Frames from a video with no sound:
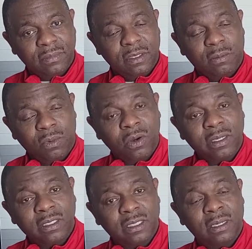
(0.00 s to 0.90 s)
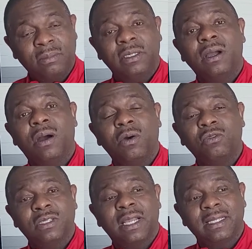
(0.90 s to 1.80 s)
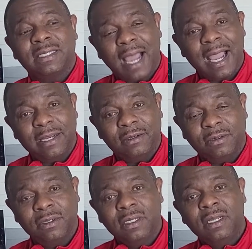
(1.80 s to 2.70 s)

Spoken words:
the mortgage company, holds that title